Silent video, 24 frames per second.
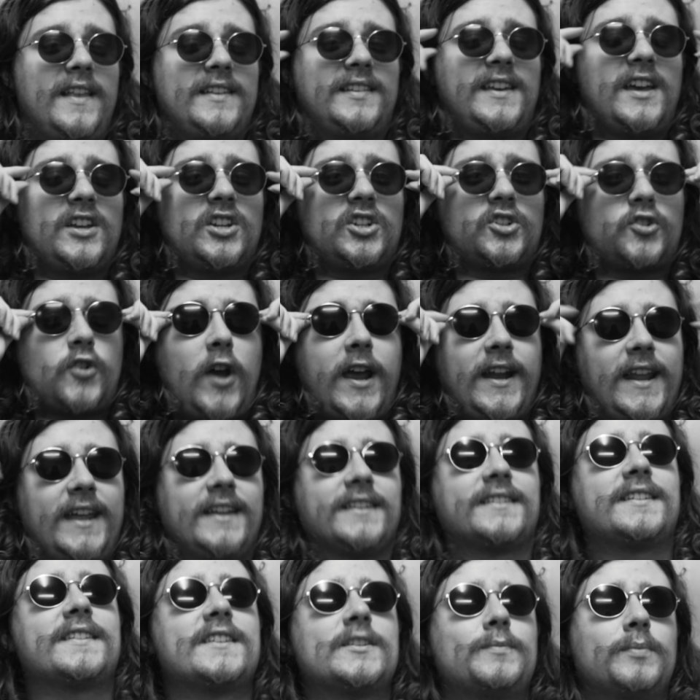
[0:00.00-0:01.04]
Let's get straight
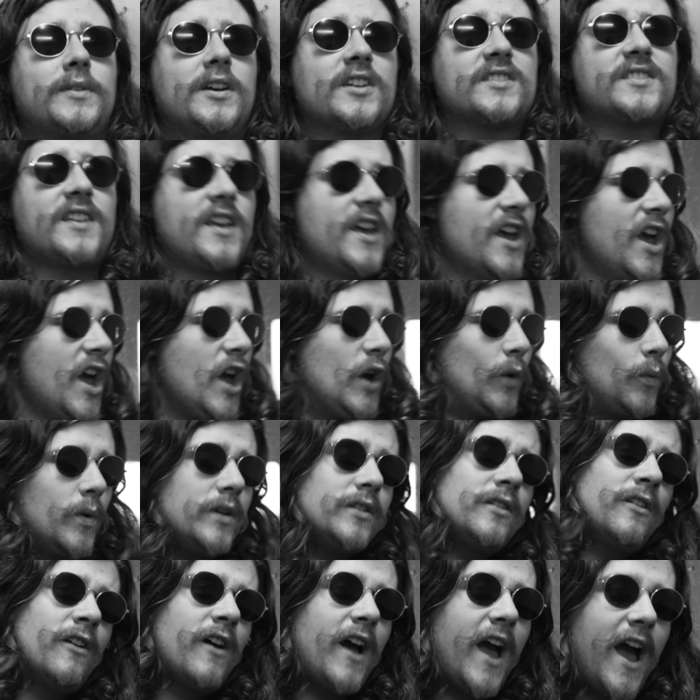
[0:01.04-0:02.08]
into this because we
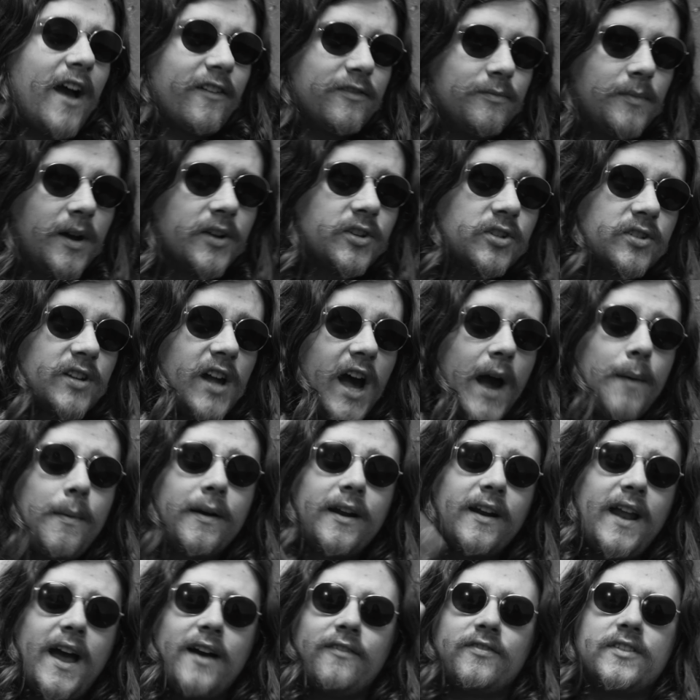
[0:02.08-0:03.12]
do not have much time. I
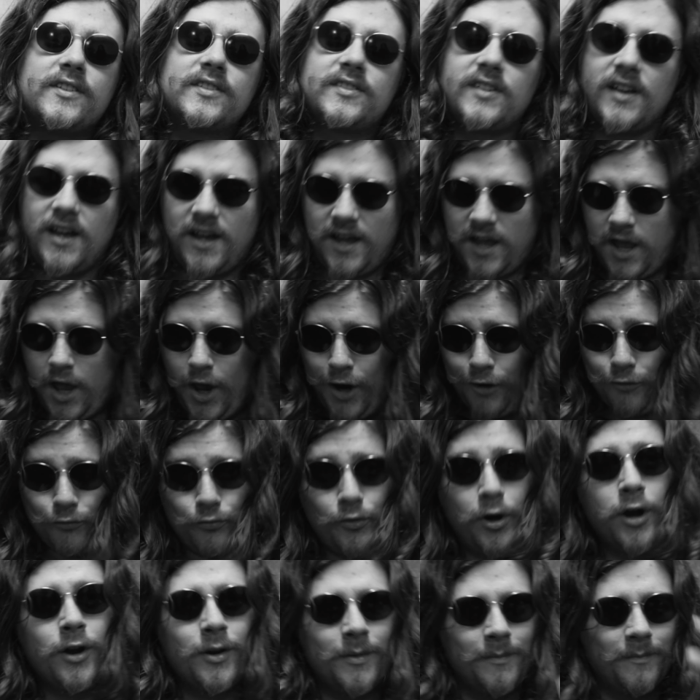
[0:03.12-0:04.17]
don't have this uh,
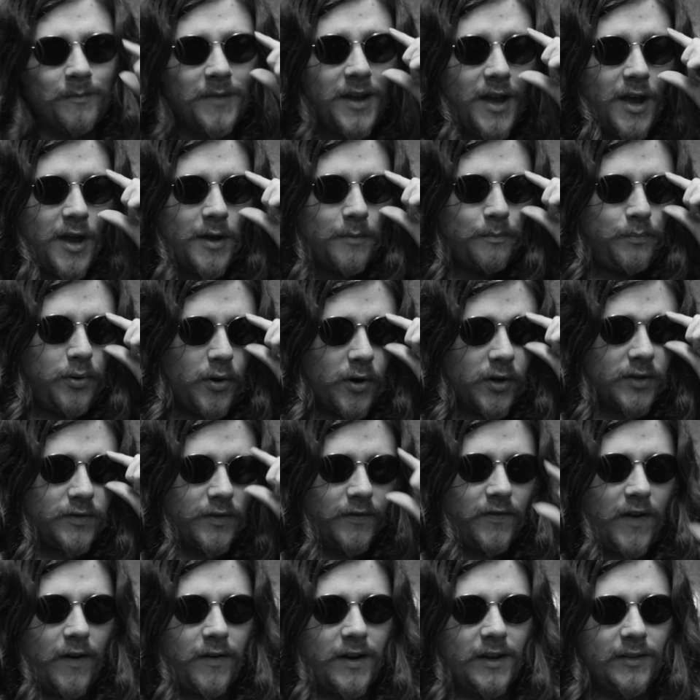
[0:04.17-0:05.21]
room booked for
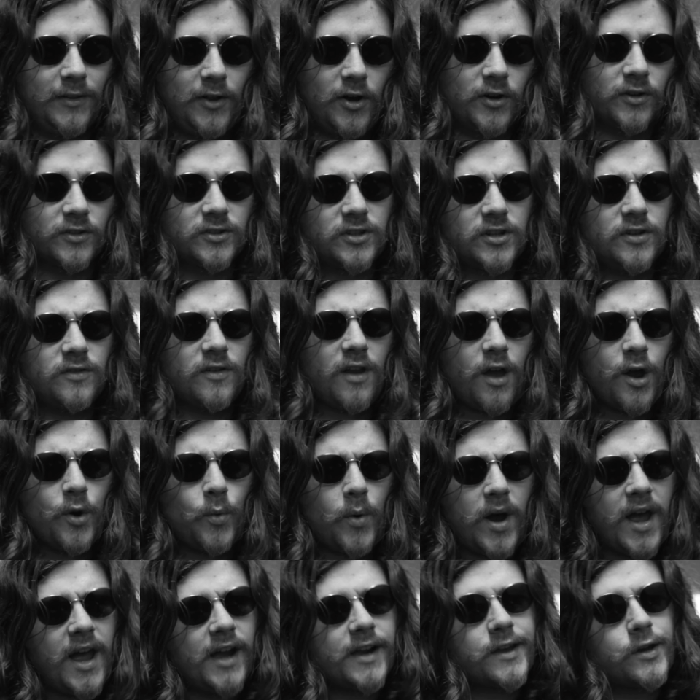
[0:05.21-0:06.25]
very long. Do you know
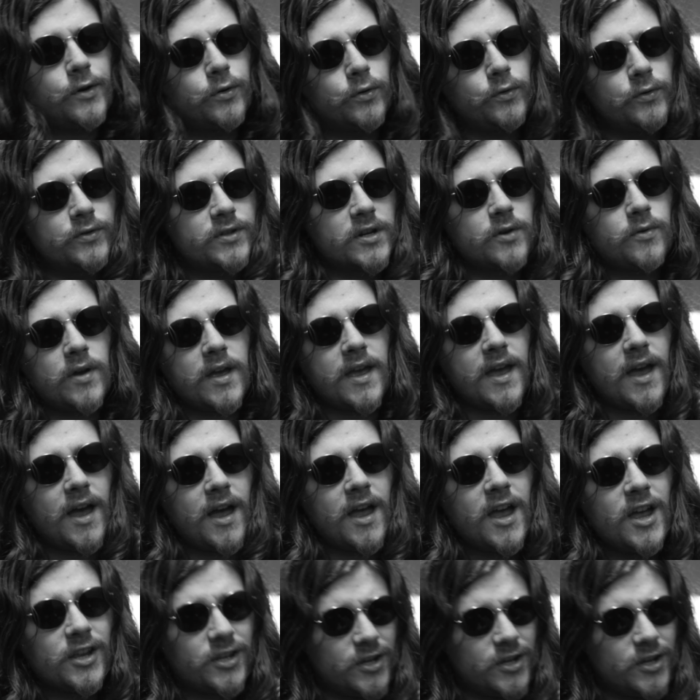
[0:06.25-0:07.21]
why I called you here?